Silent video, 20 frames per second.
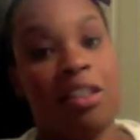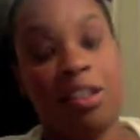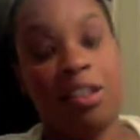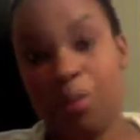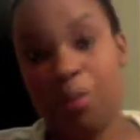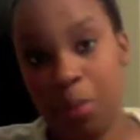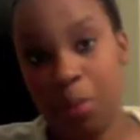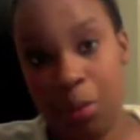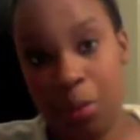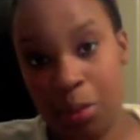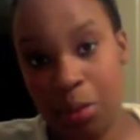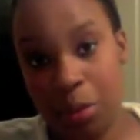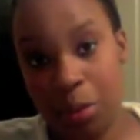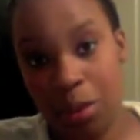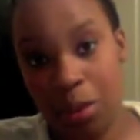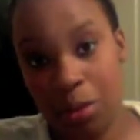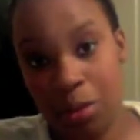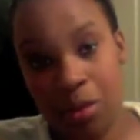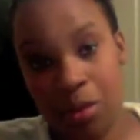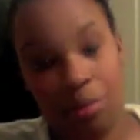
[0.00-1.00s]

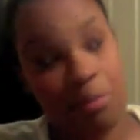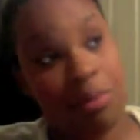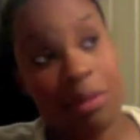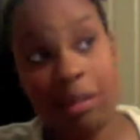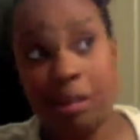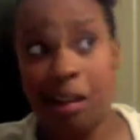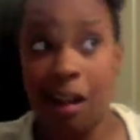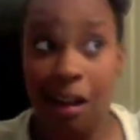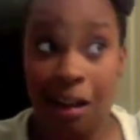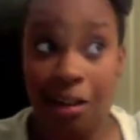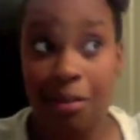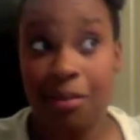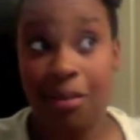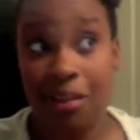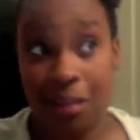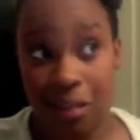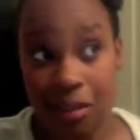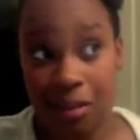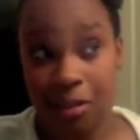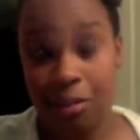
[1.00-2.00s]
Also, another way
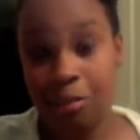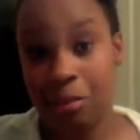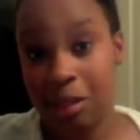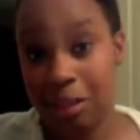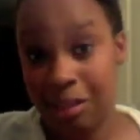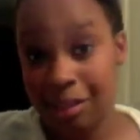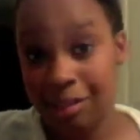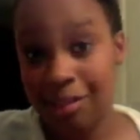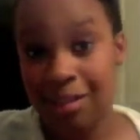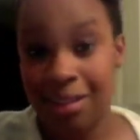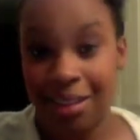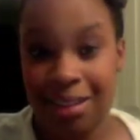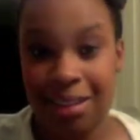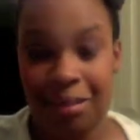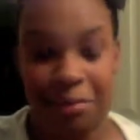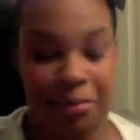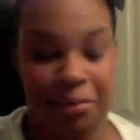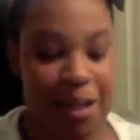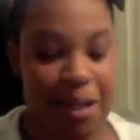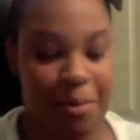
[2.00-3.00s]
you can tame your
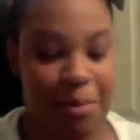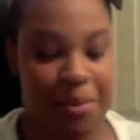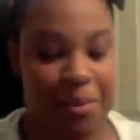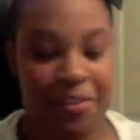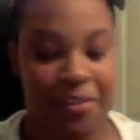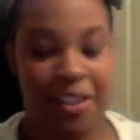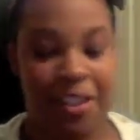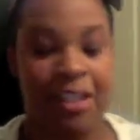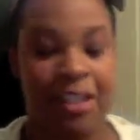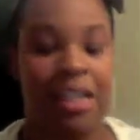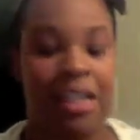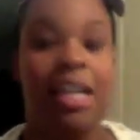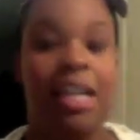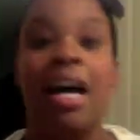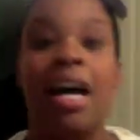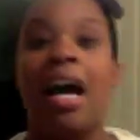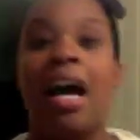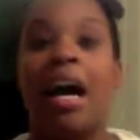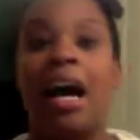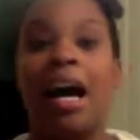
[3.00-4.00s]
blush if you put too much on,
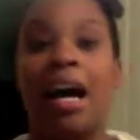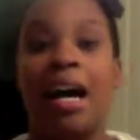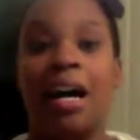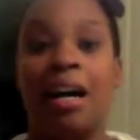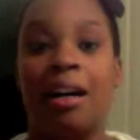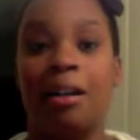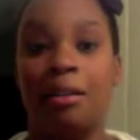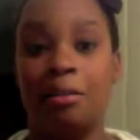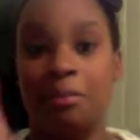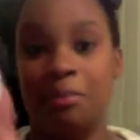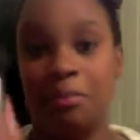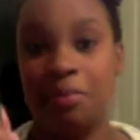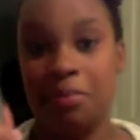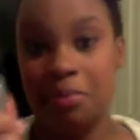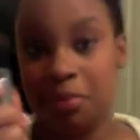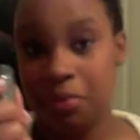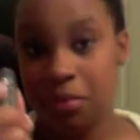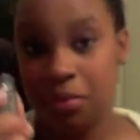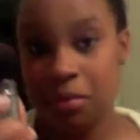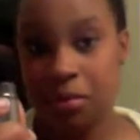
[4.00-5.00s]
but I don't think that's
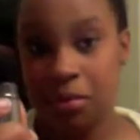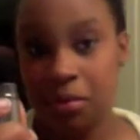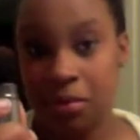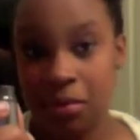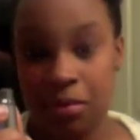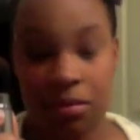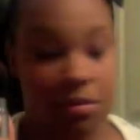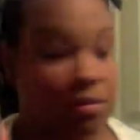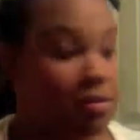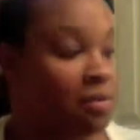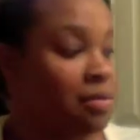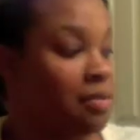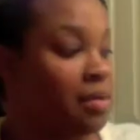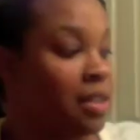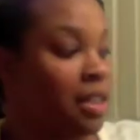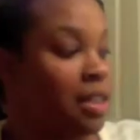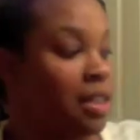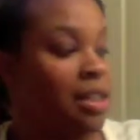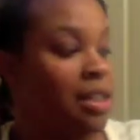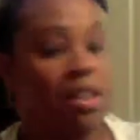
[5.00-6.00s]
too much. I'm fine
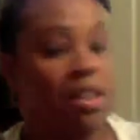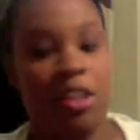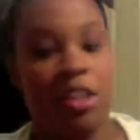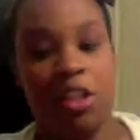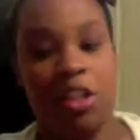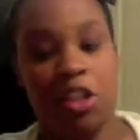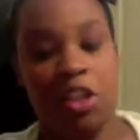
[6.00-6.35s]
with it.